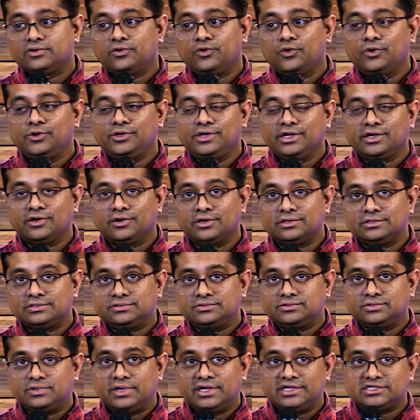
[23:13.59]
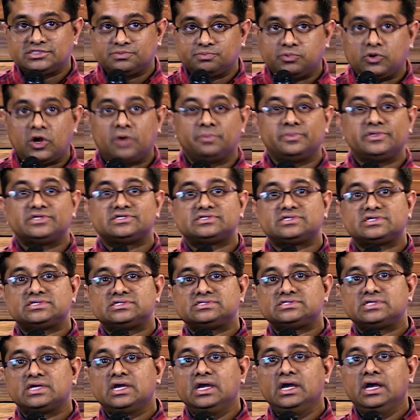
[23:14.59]
holding on to his
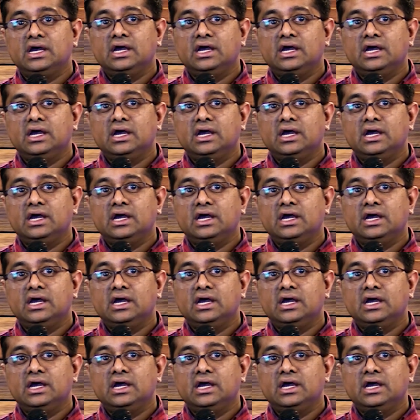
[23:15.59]
promises,